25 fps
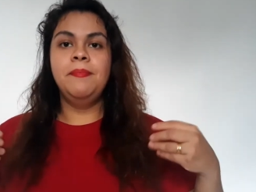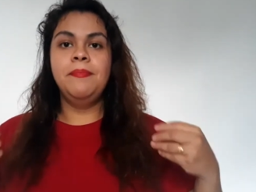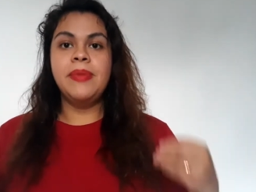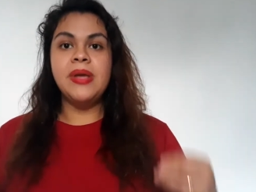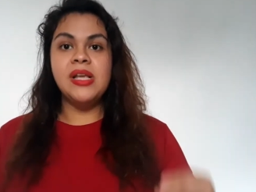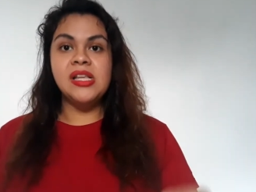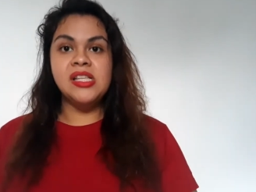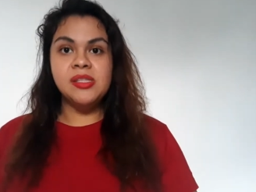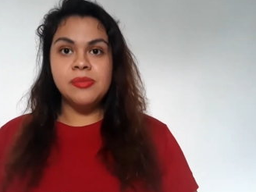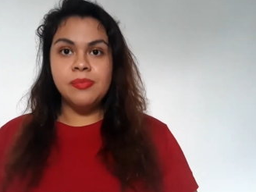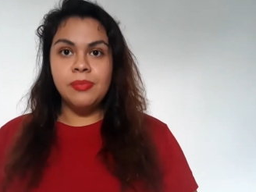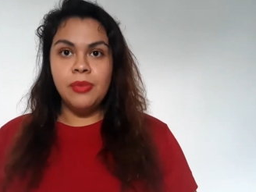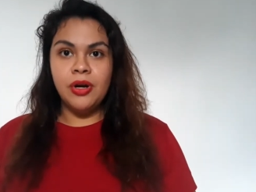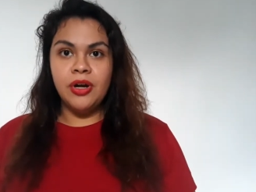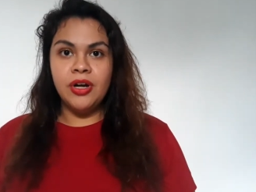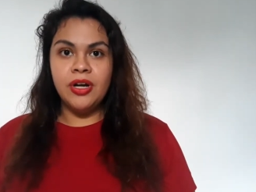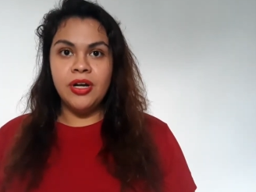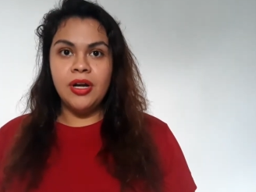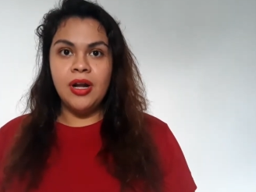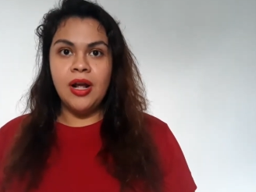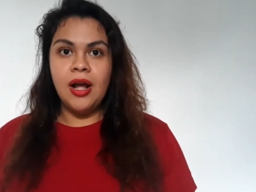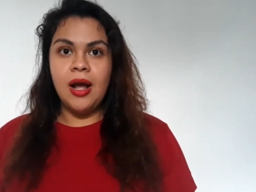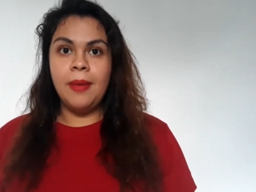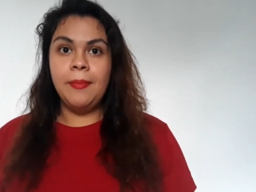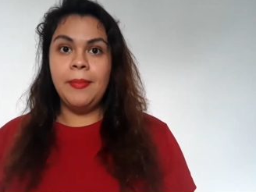Be
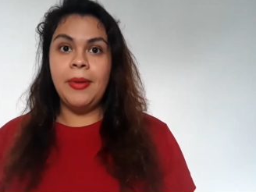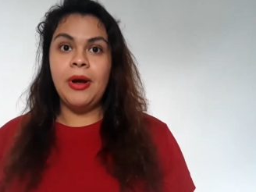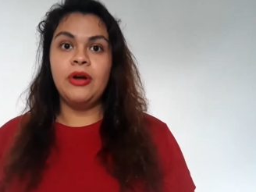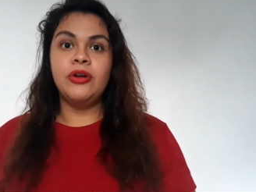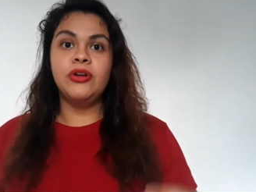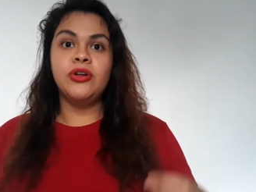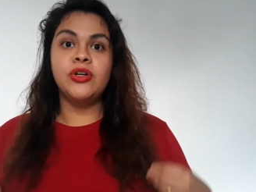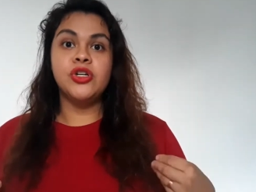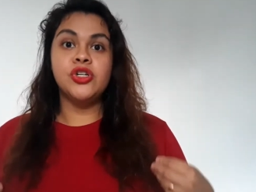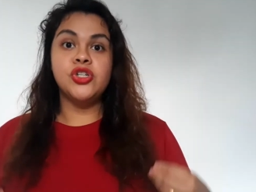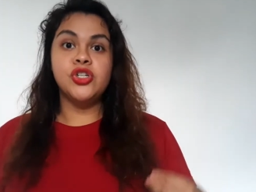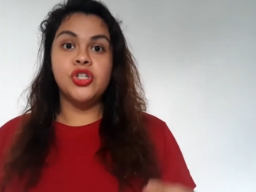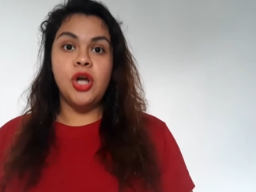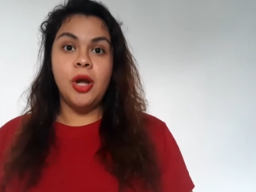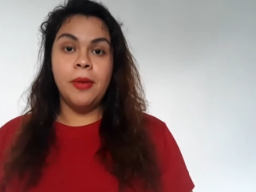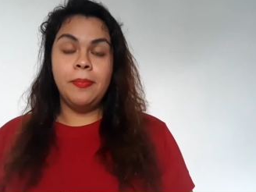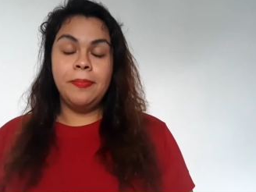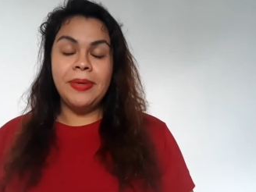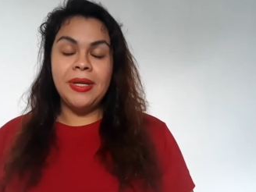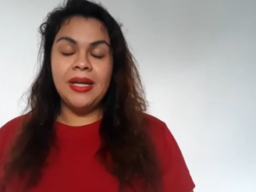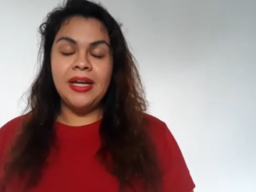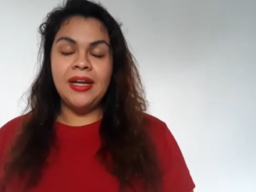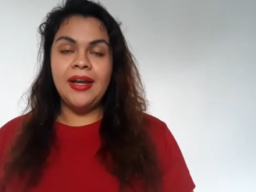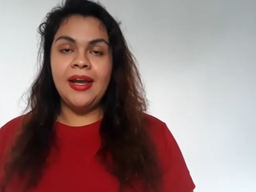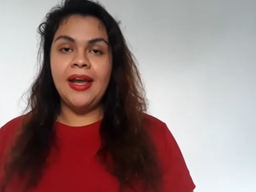smart about your
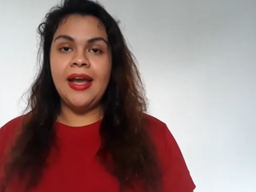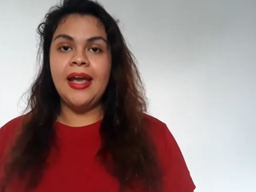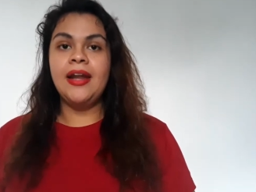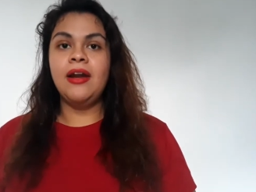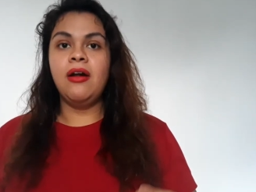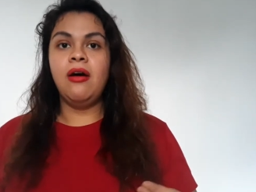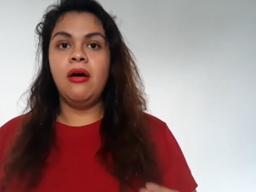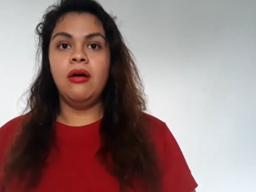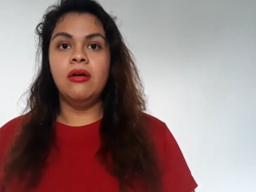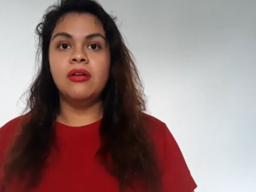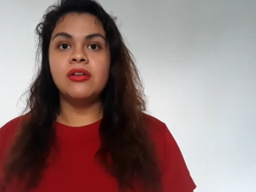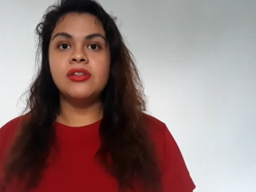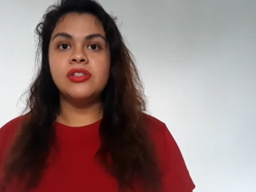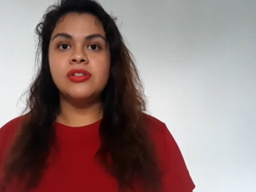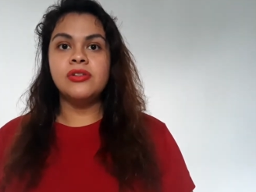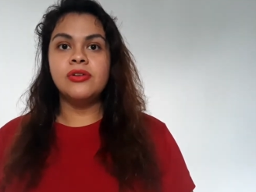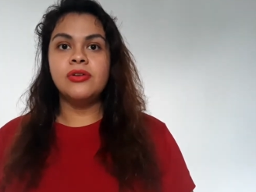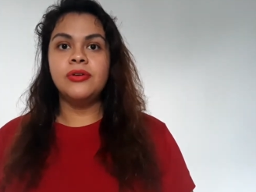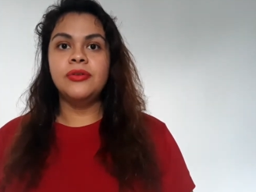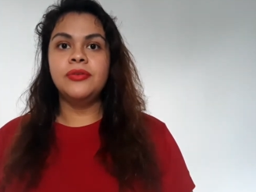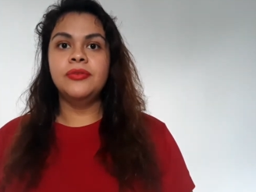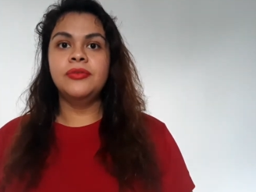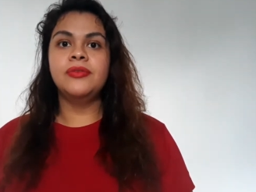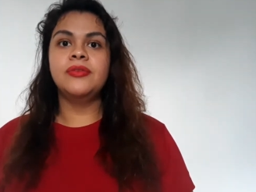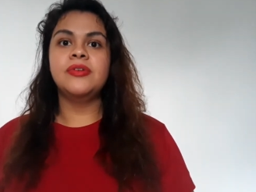shopping and
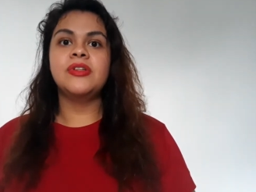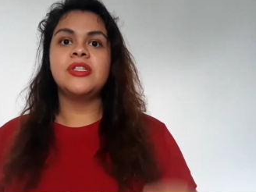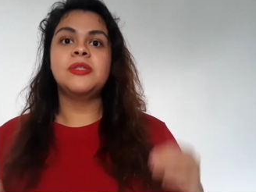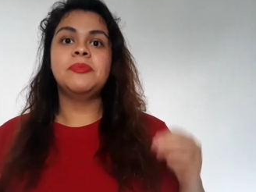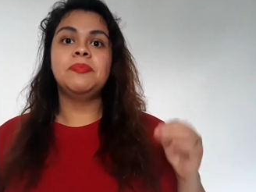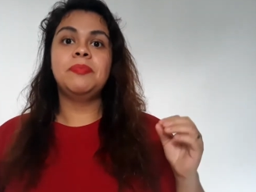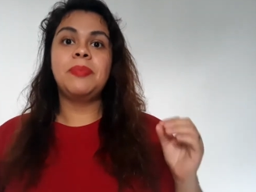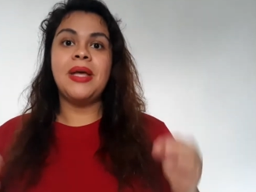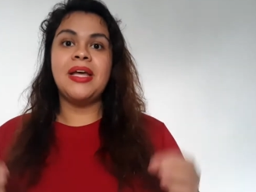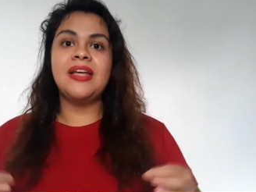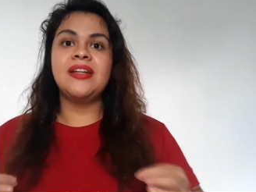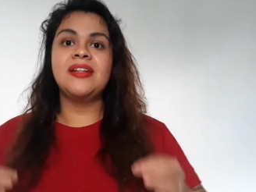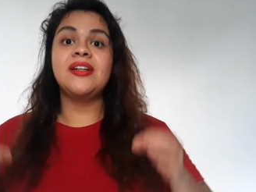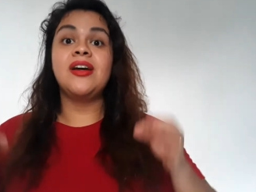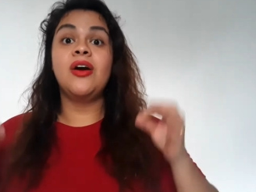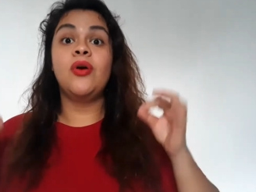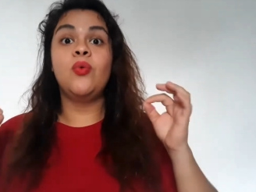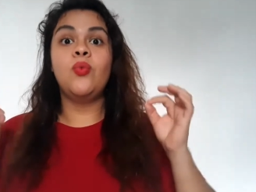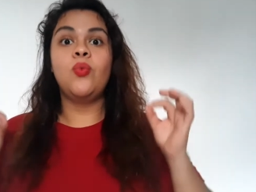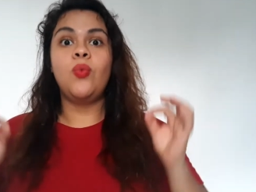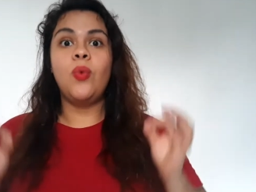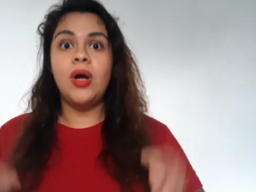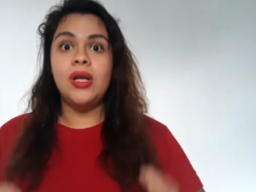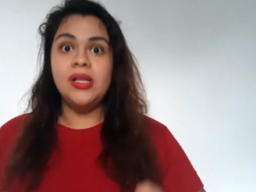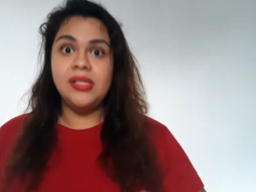also spend
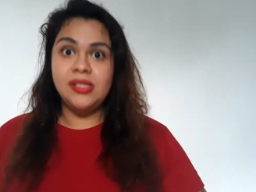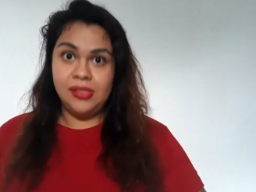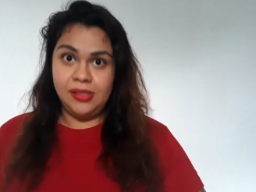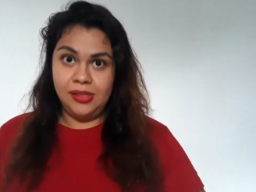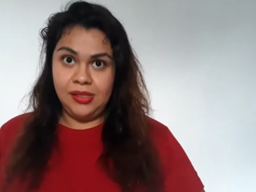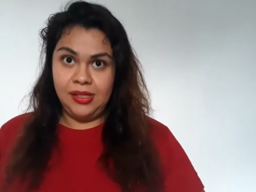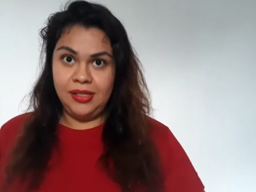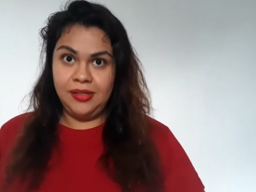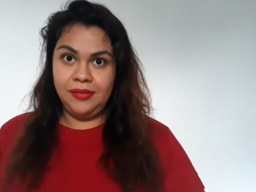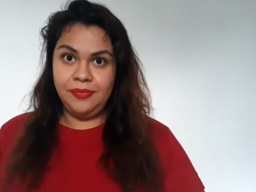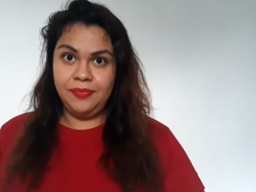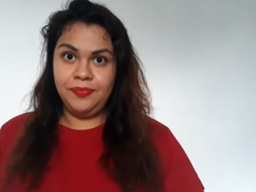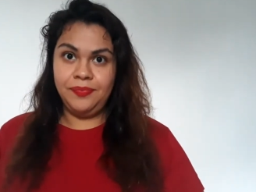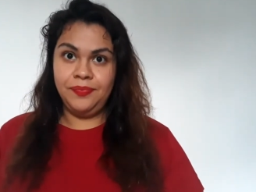wisely.